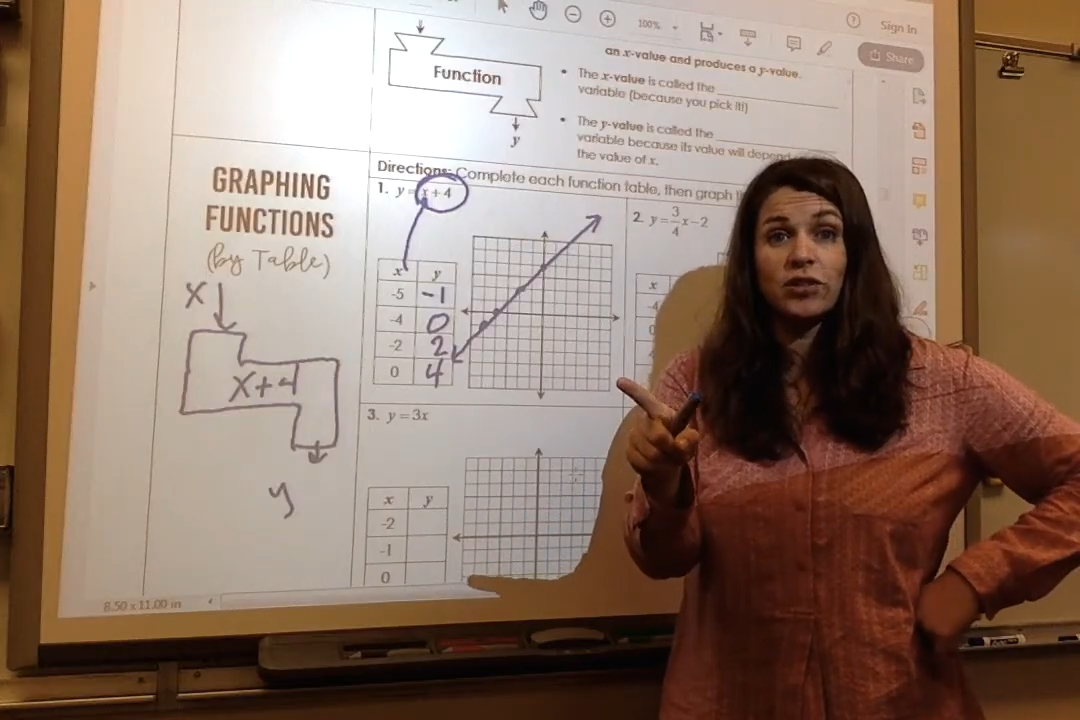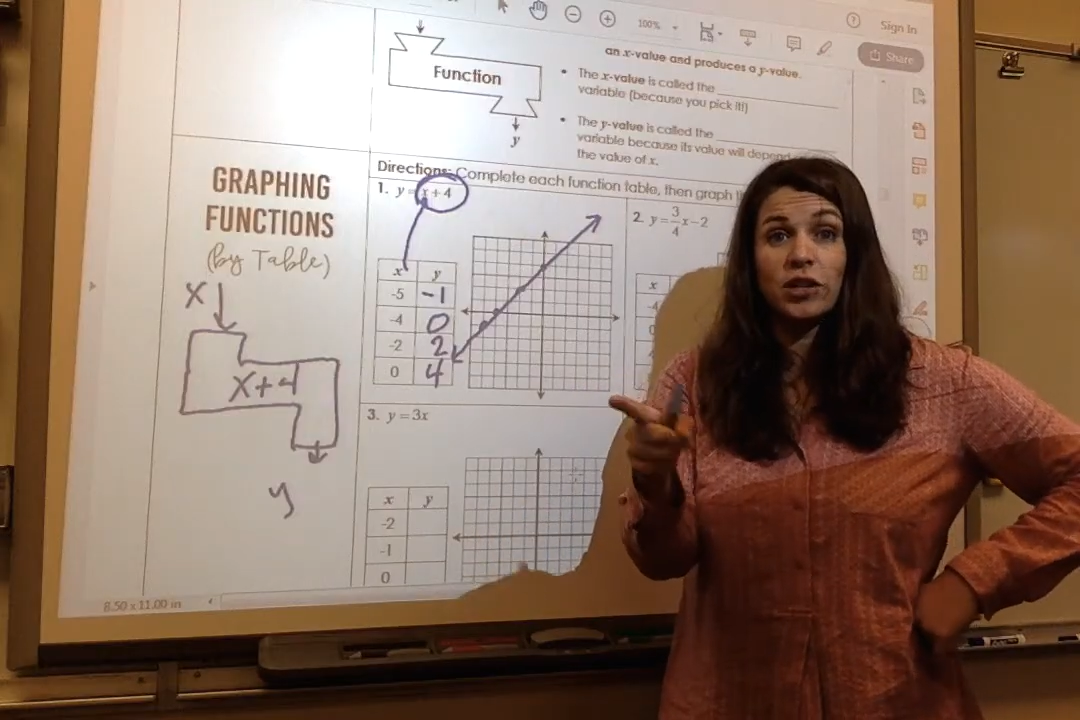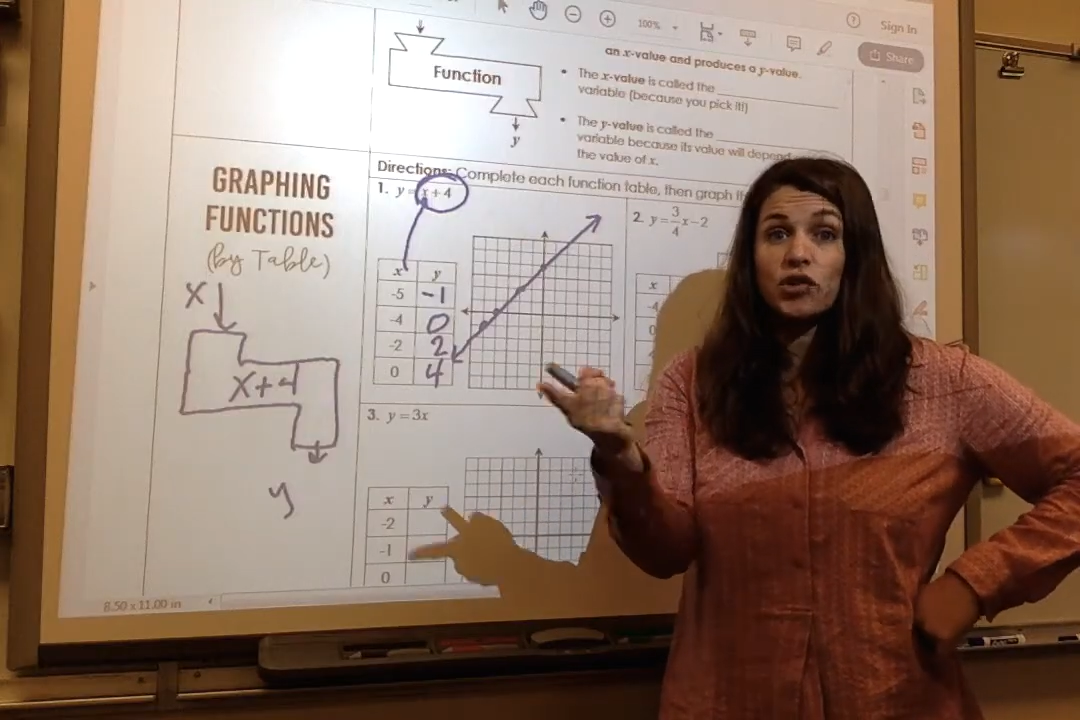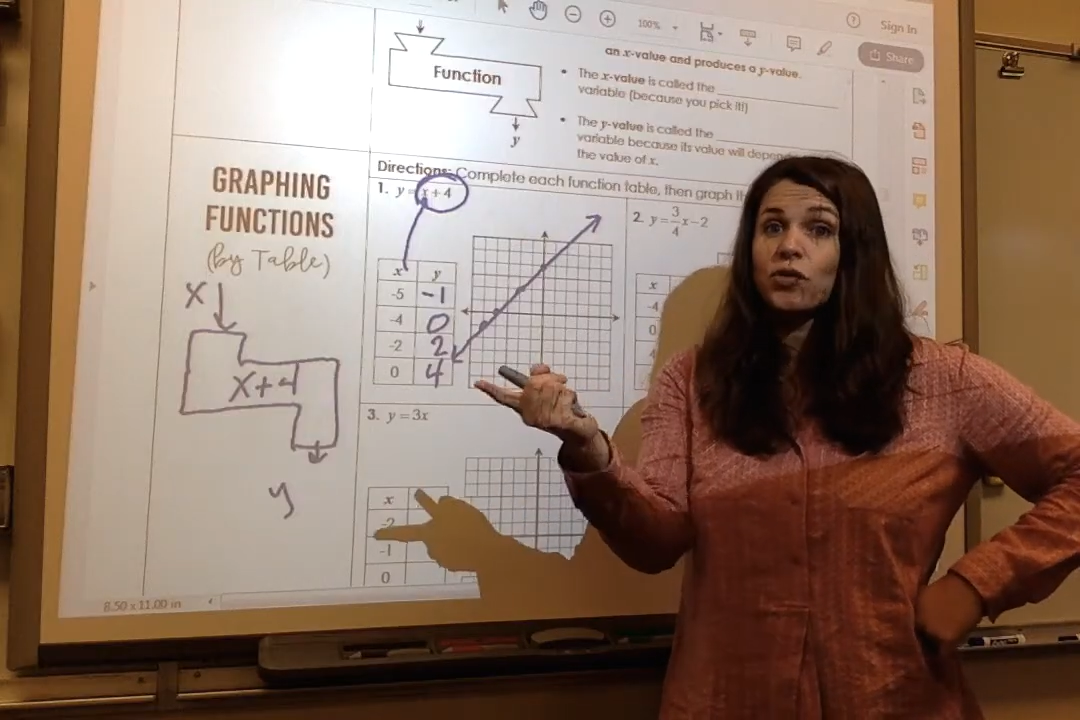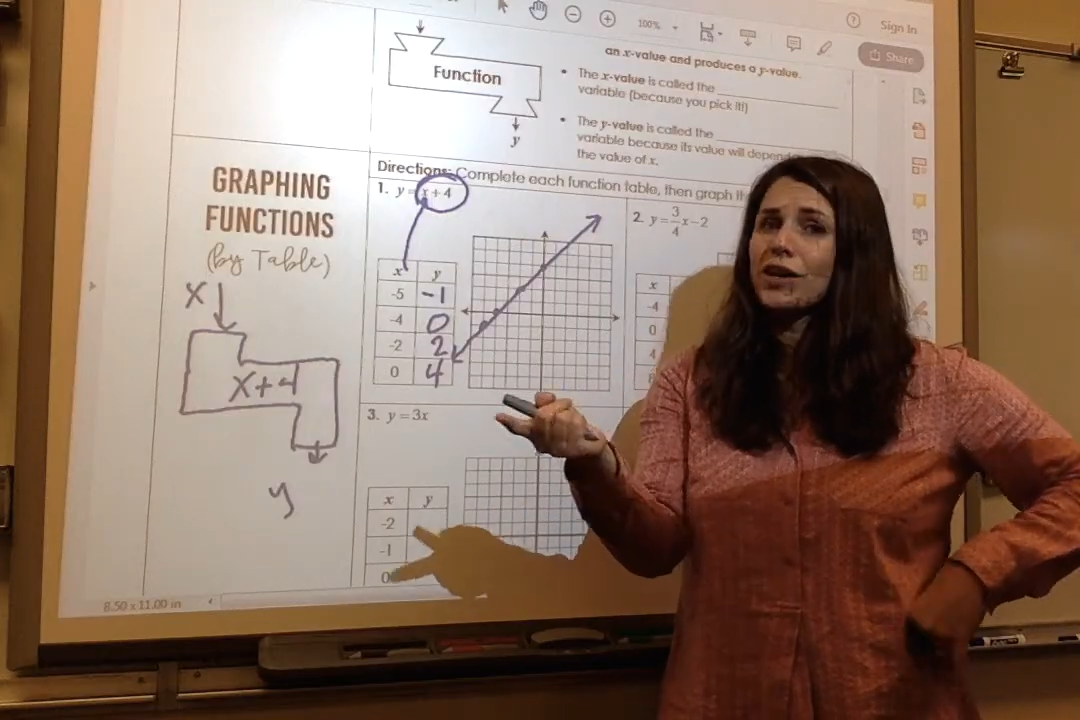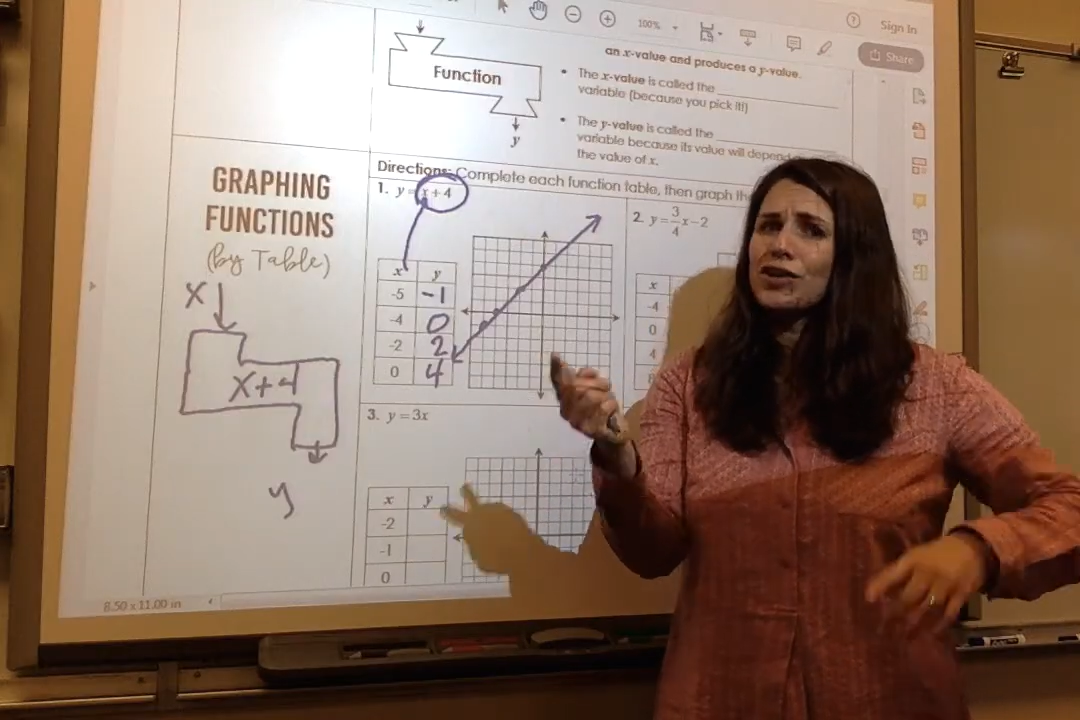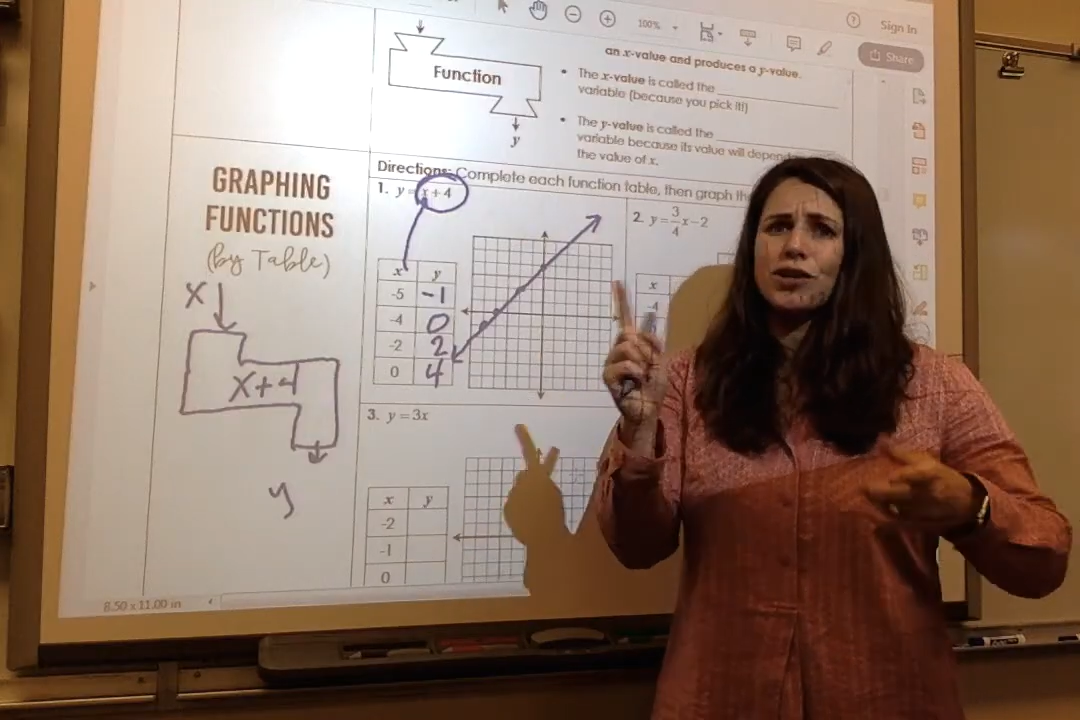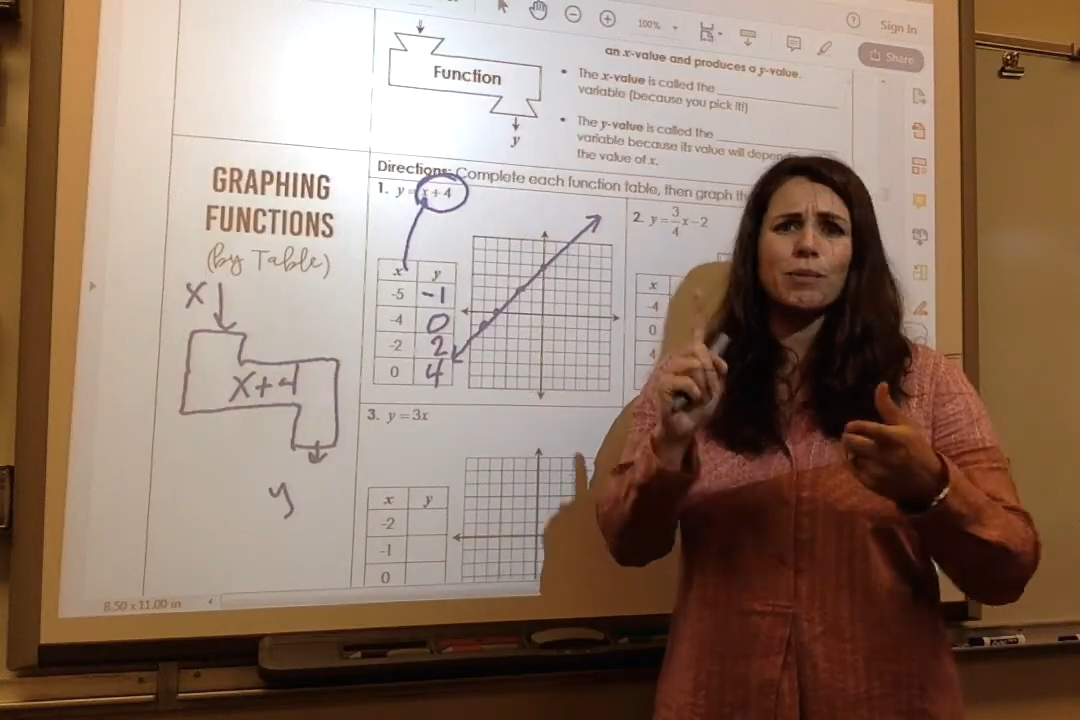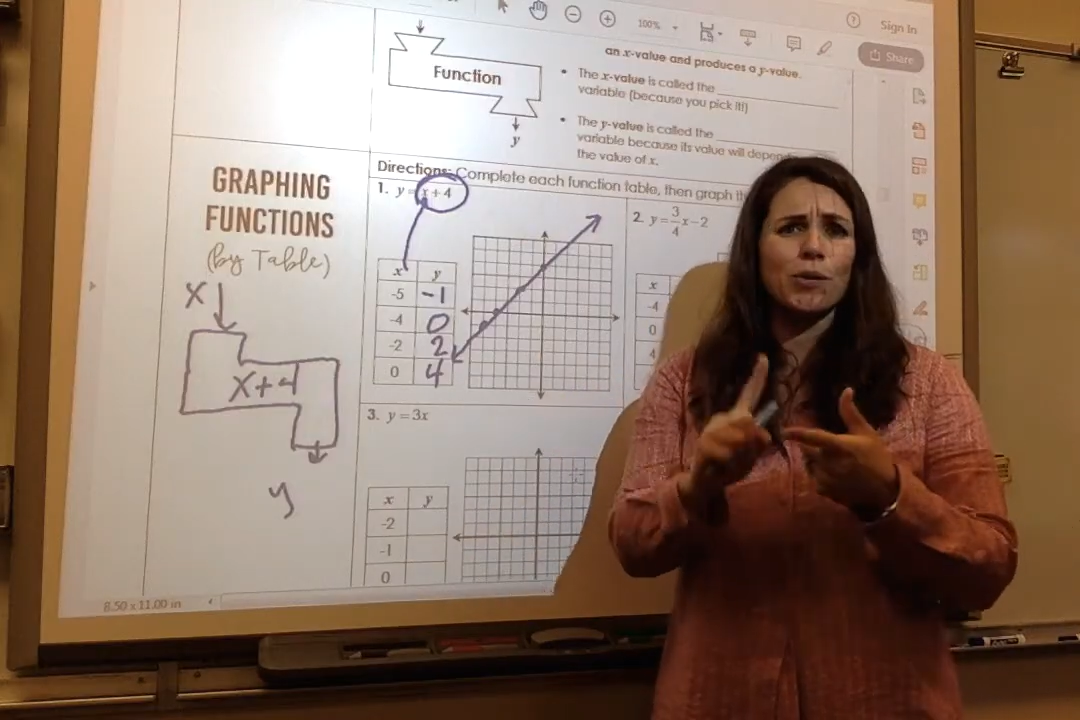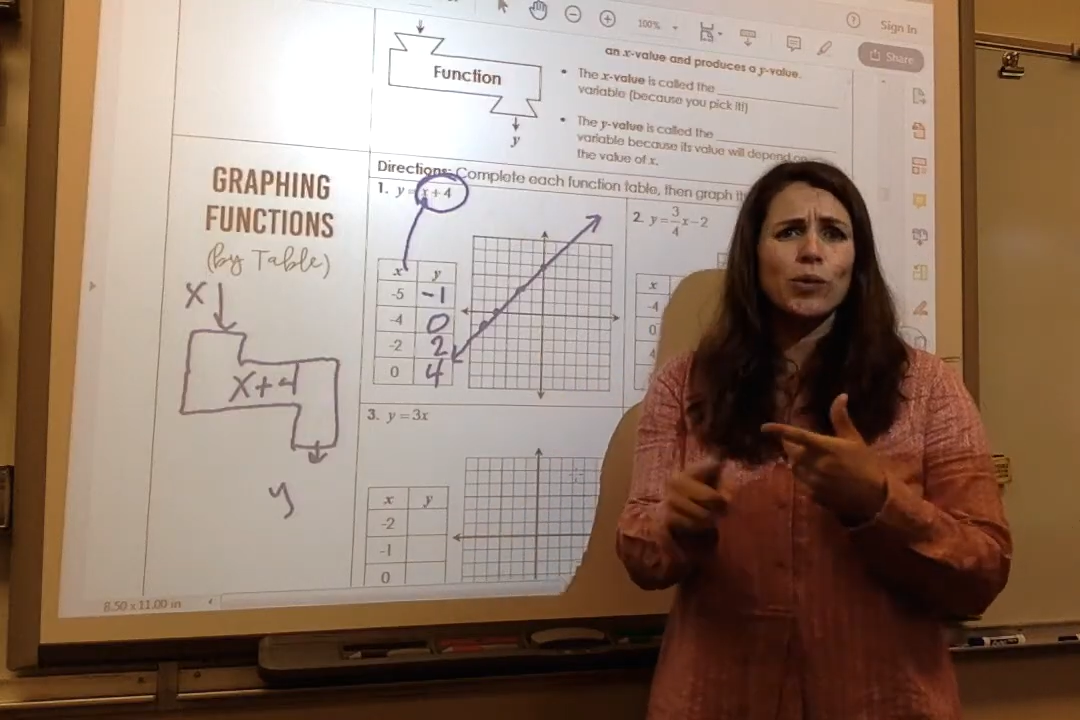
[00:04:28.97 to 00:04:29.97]
A straight edge can
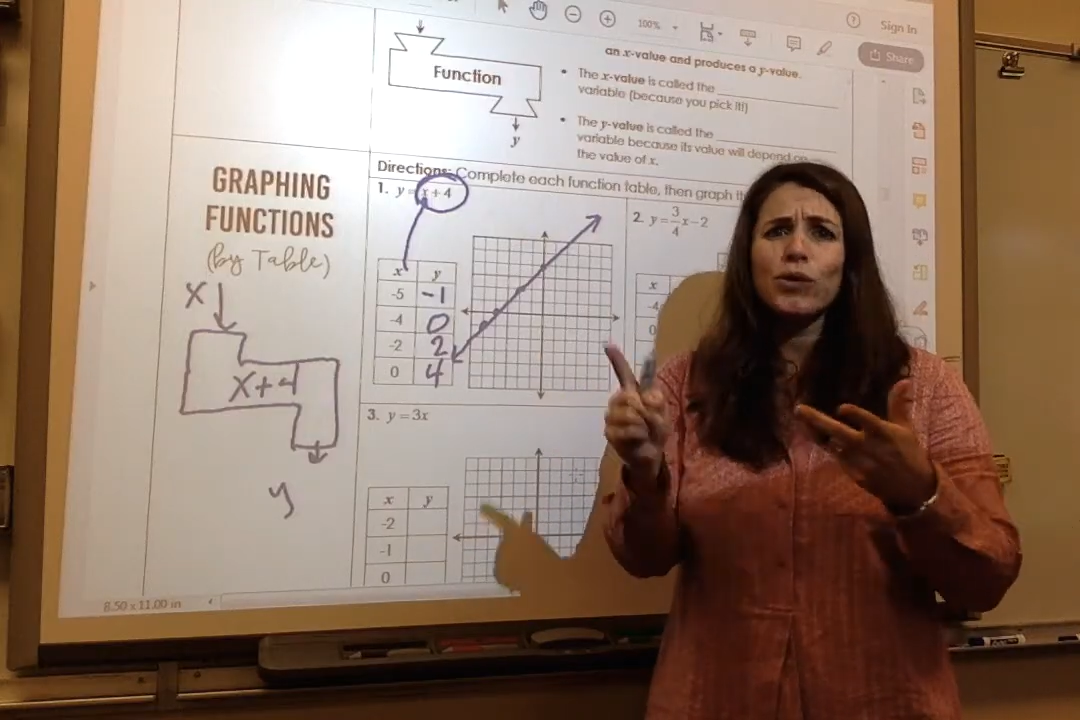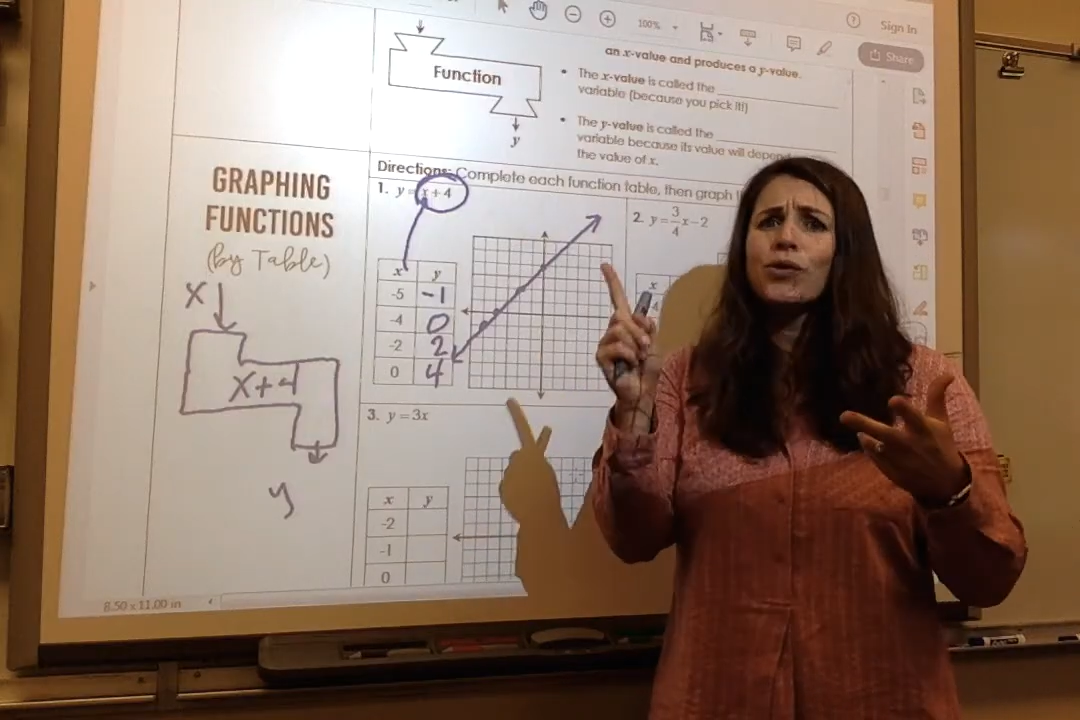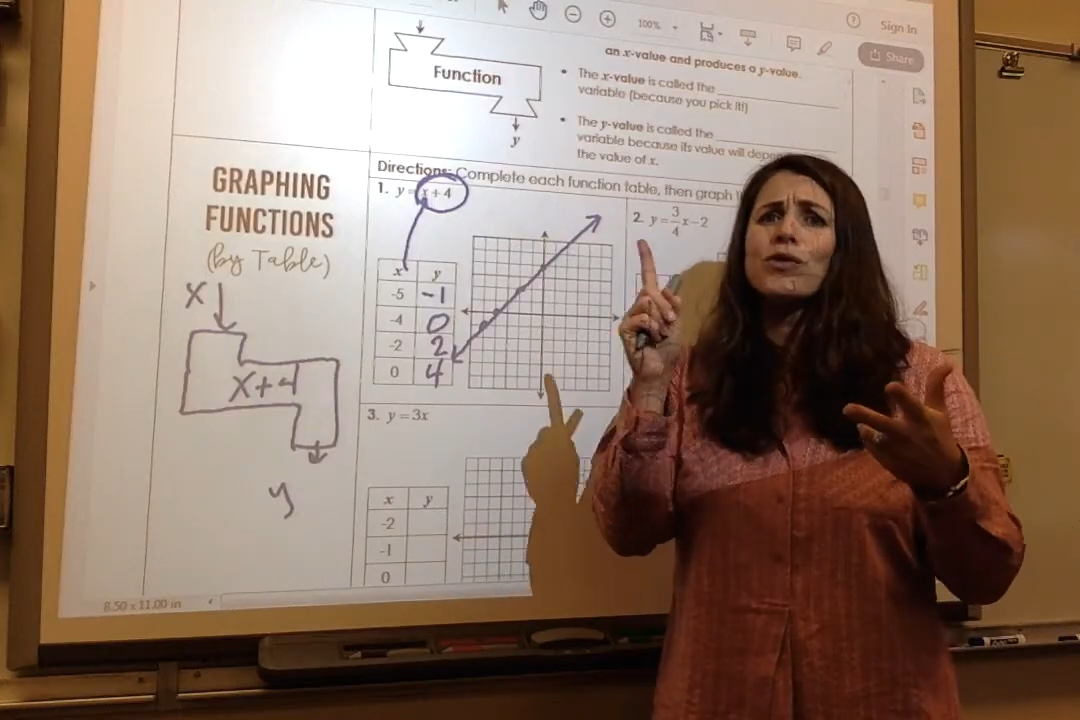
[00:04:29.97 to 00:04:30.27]
be a ruler,